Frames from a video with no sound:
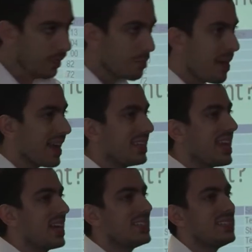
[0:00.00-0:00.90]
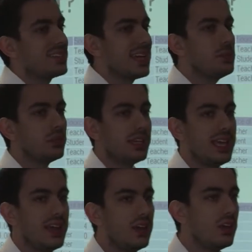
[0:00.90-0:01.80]
back in Hattie's table
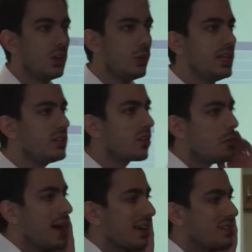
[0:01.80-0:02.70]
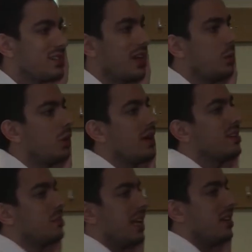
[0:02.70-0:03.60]
here, we need to go back and say, well, wait
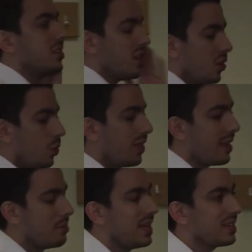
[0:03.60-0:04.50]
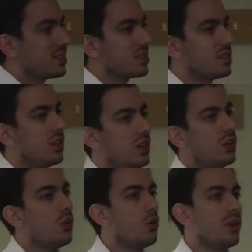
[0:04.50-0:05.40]
a minute, were they mixed
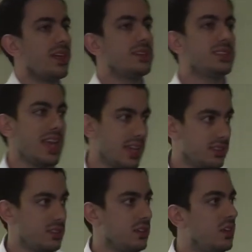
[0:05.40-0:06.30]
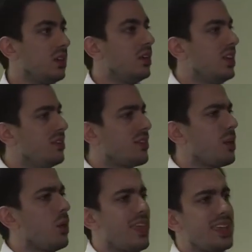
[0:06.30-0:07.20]
or were they set? In
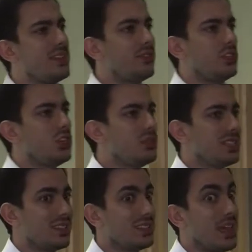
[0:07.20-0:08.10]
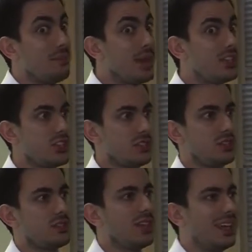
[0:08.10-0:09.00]
fact, were they even using the same
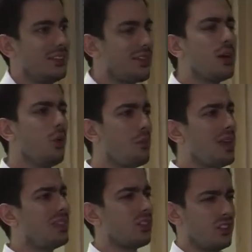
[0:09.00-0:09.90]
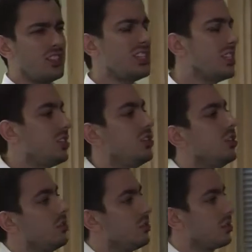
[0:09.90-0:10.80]
measures? In fact, what methodology did
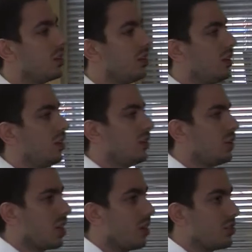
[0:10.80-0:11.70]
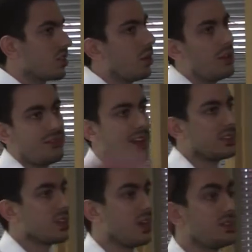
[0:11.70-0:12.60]
you use? We can't just go
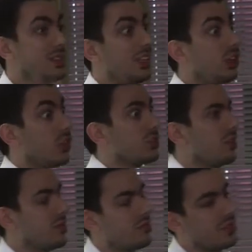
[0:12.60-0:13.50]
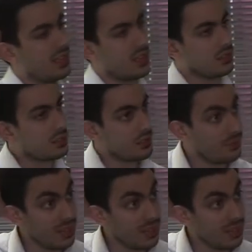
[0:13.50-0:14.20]
effect size and then gloss over everything else.